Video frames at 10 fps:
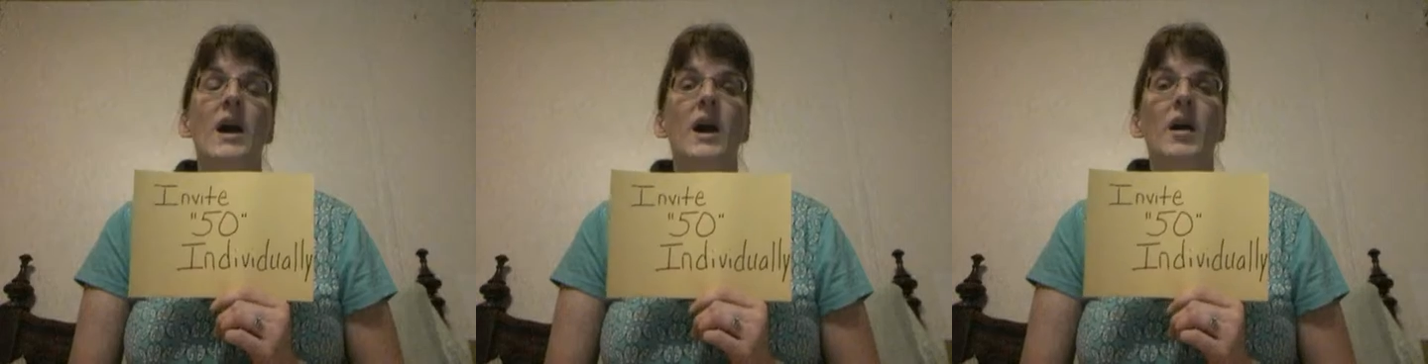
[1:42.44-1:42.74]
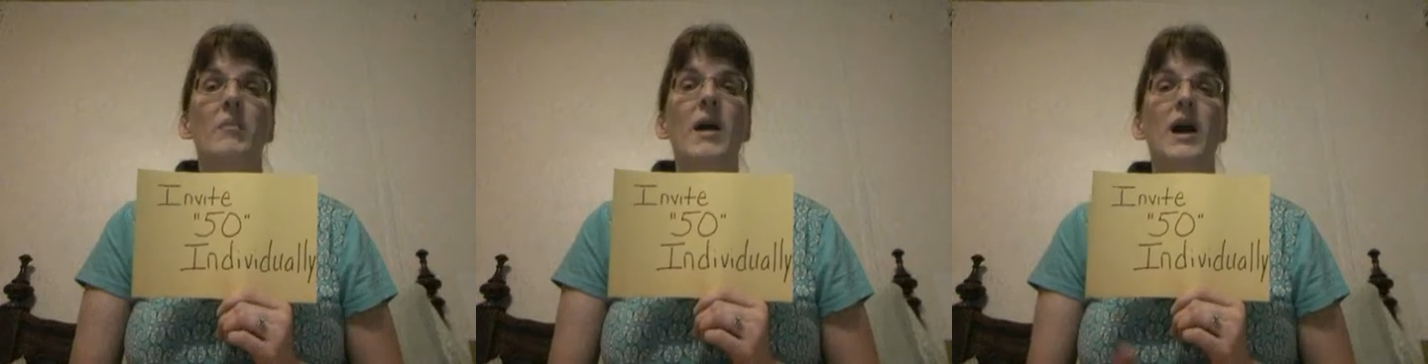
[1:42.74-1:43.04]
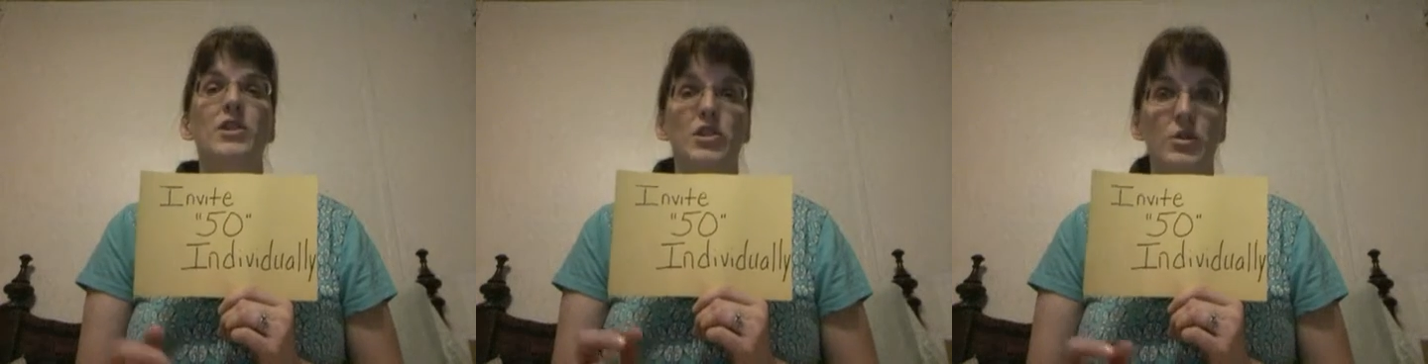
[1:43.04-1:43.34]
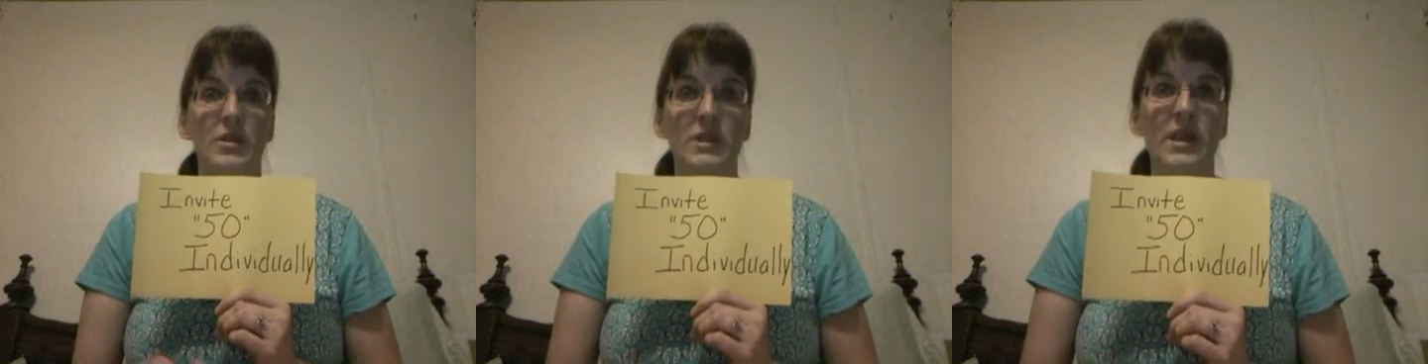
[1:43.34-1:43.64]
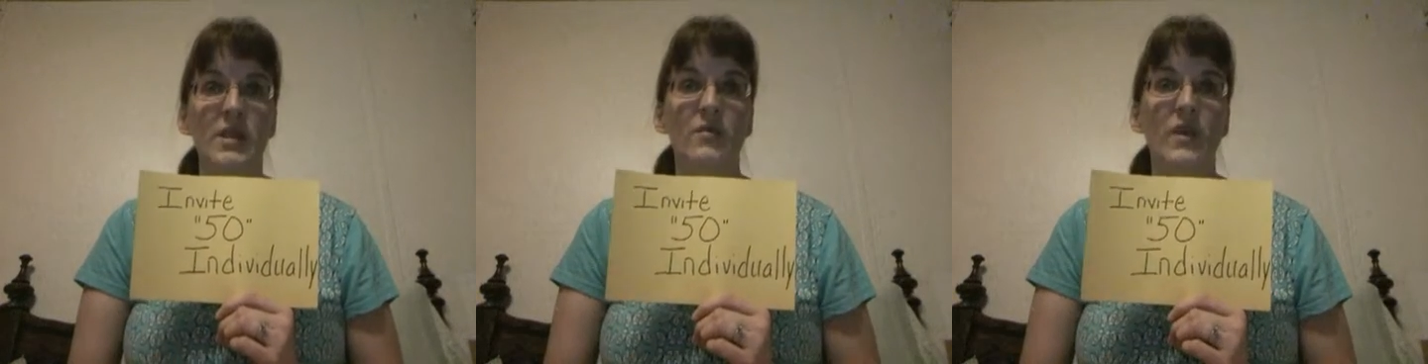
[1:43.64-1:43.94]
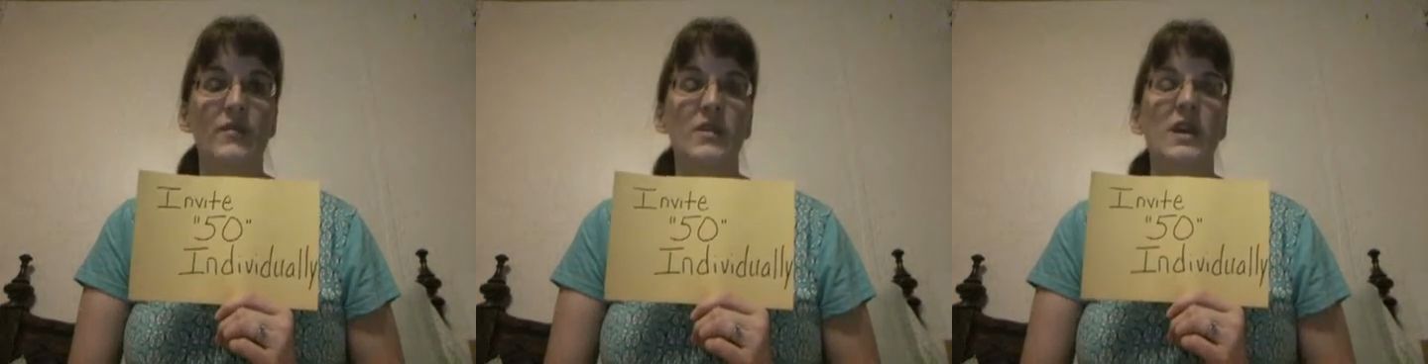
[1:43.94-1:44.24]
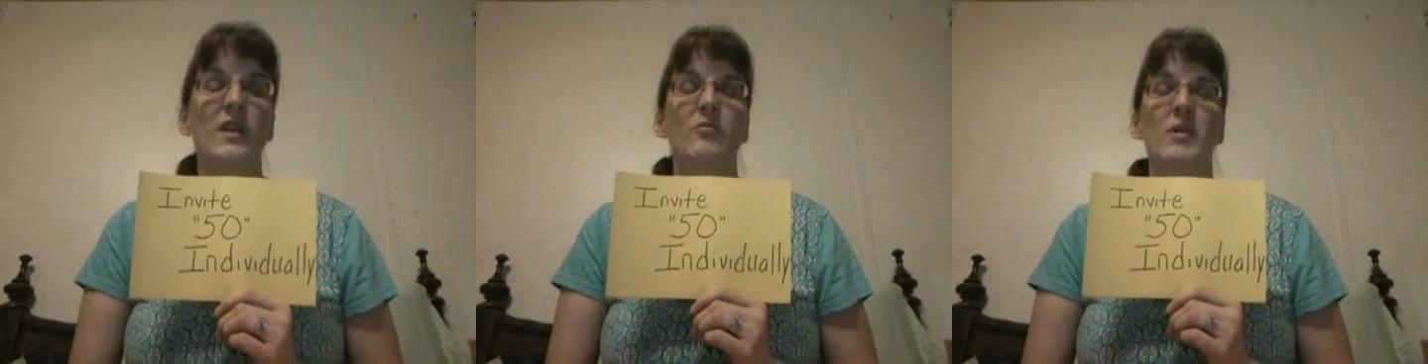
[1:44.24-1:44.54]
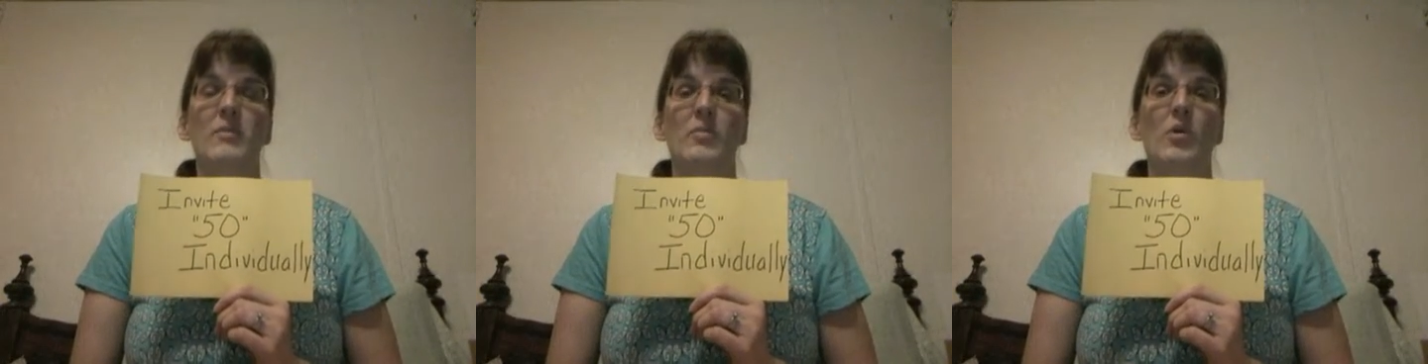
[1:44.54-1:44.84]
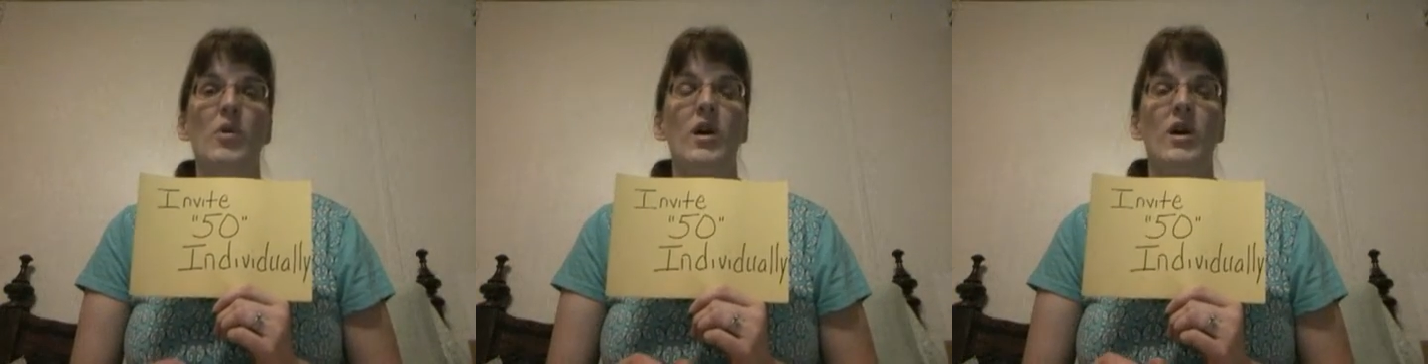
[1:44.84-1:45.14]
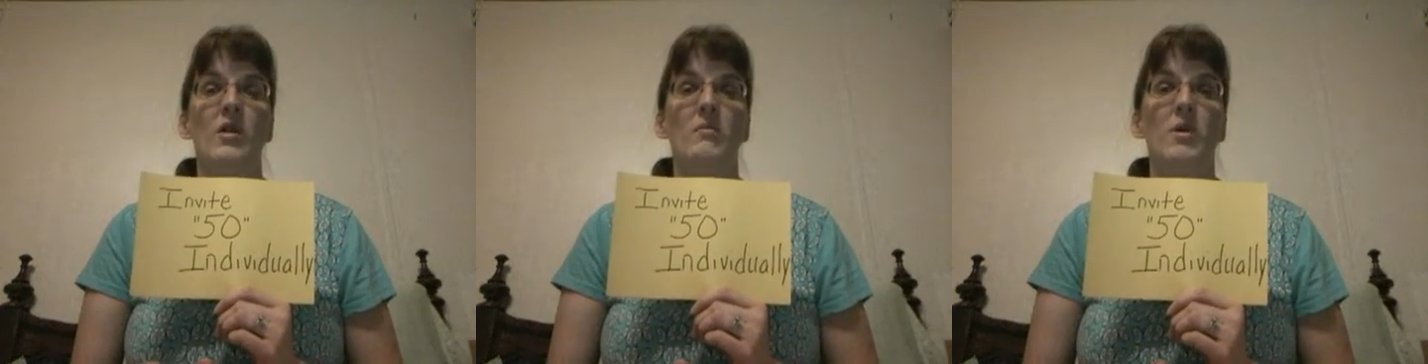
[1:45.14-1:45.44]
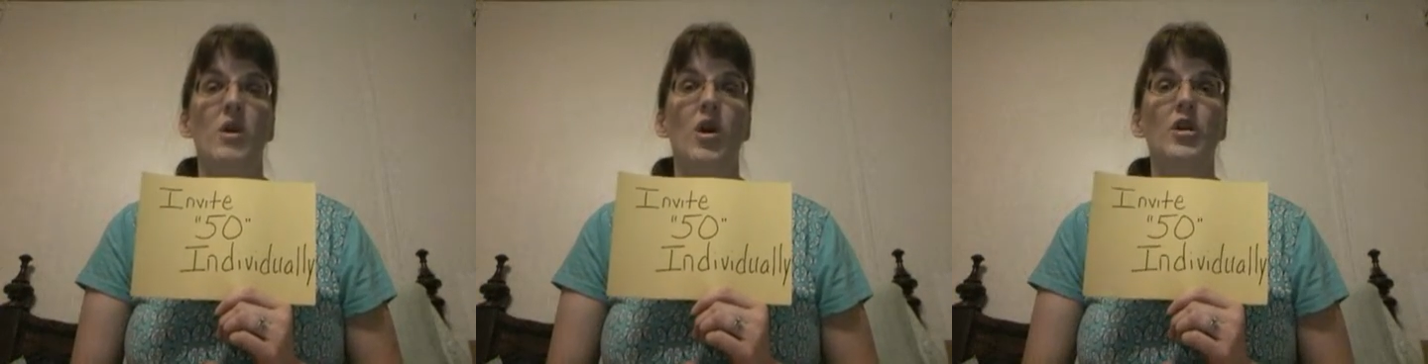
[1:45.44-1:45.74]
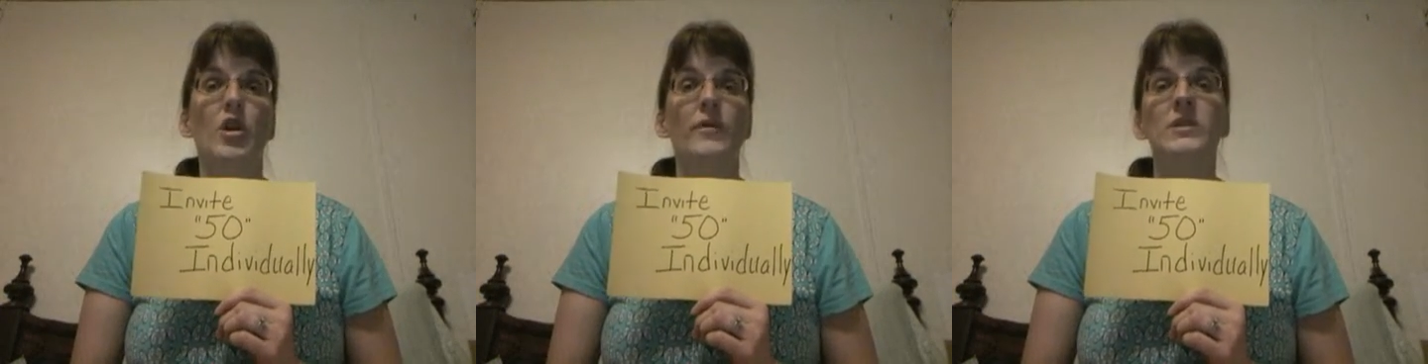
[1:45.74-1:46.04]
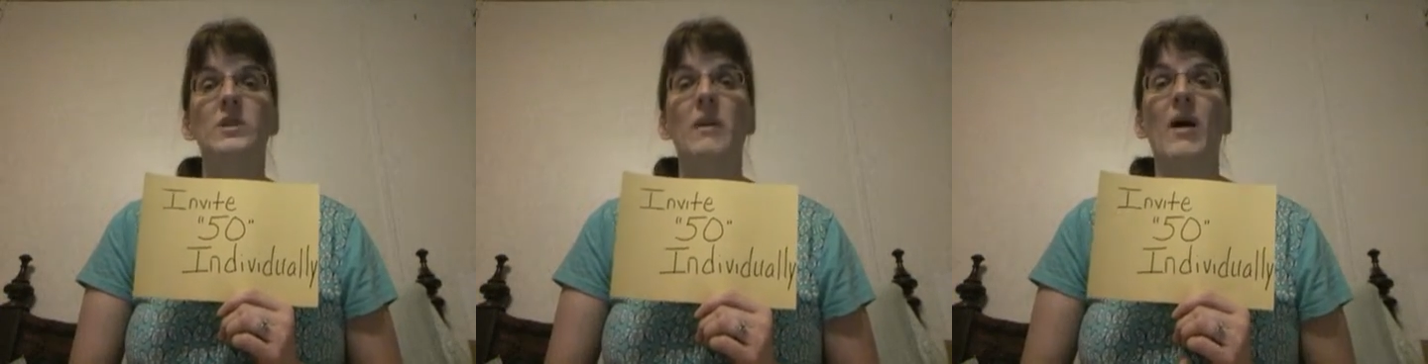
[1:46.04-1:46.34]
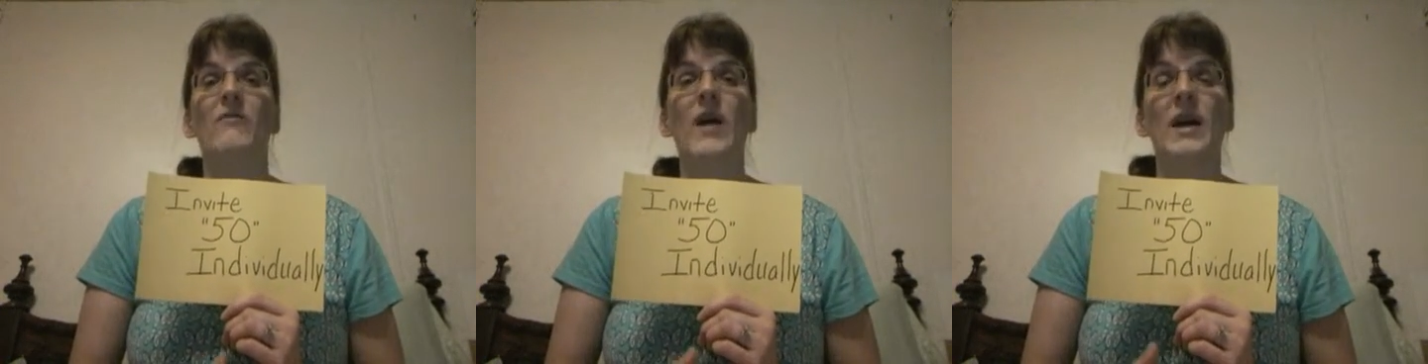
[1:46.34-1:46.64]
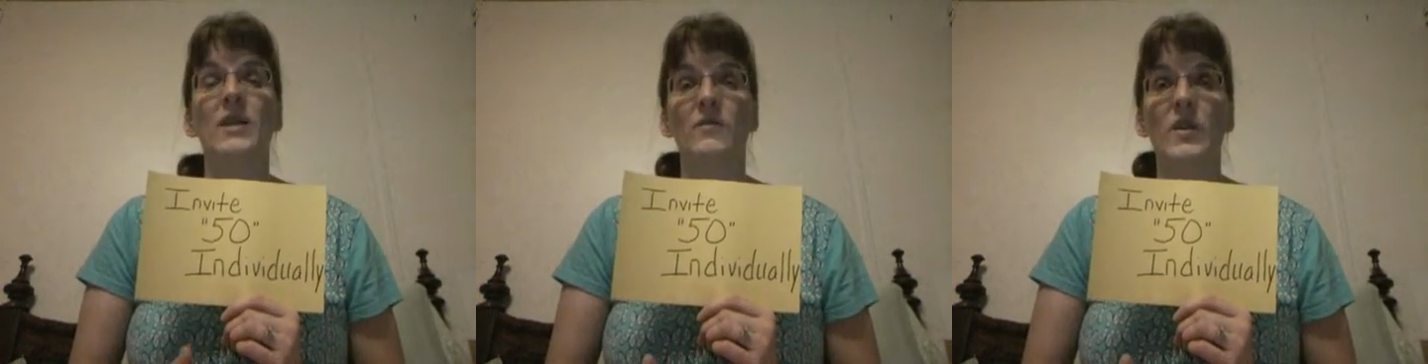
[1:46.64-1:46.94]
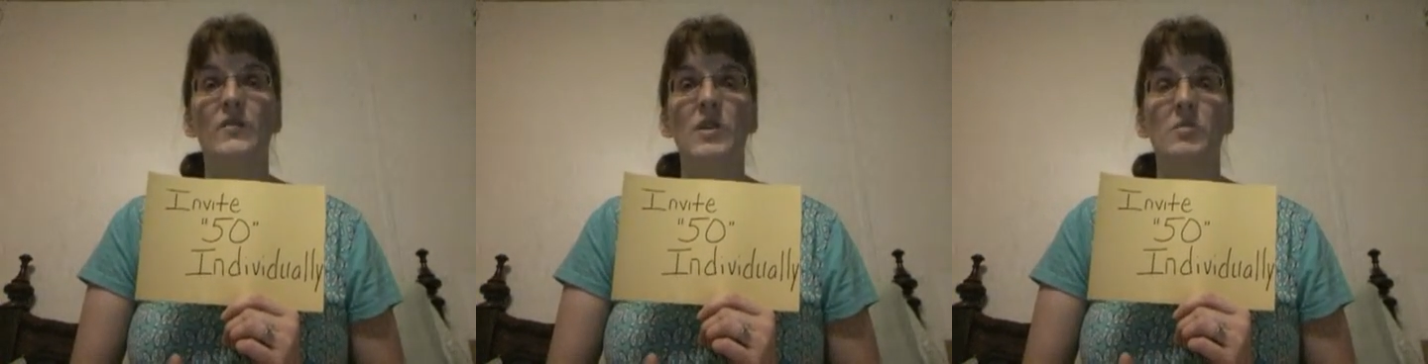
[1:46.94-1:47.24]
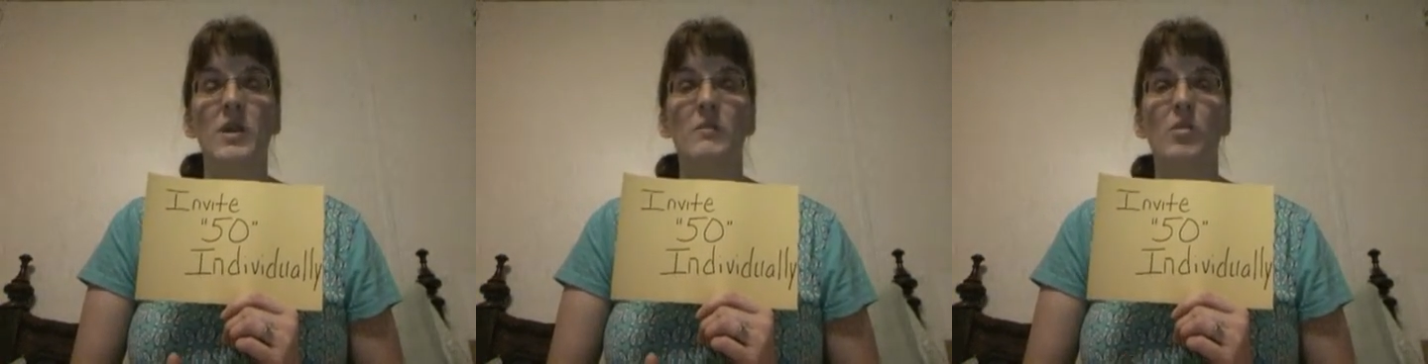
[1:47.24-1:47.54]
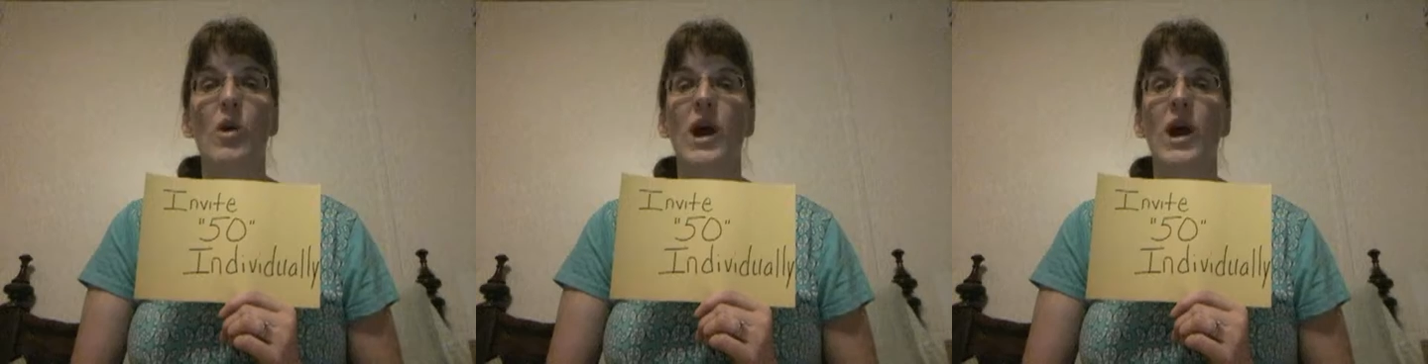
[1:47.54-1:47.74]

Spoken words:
I do send 50 if people are nervous about finding 50 people.